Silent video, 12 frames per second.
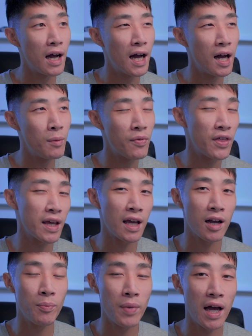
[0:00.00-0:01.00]
I'm
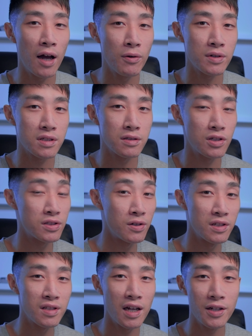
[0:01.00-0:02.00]
thinking about, just
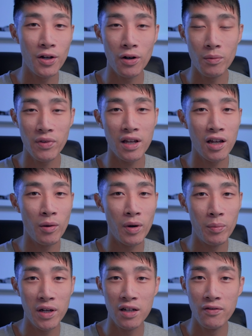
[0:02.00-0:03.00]
on a side note, I'm thinking
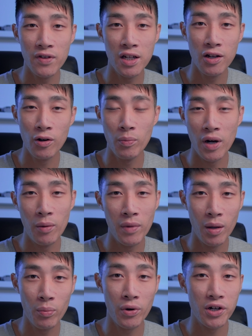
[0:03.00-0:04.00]
about making a video about
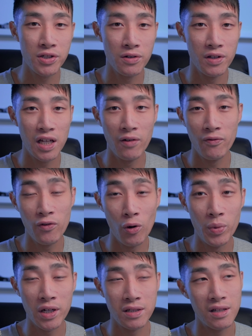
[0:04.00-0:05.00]
my impression on the
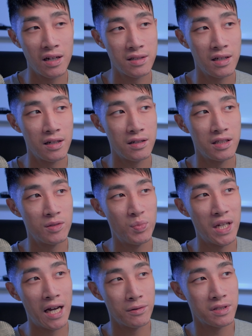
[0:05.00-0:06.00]
M4, because like I said, it's
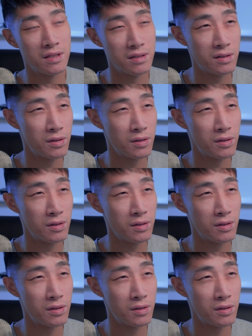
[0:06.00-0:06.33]
been out since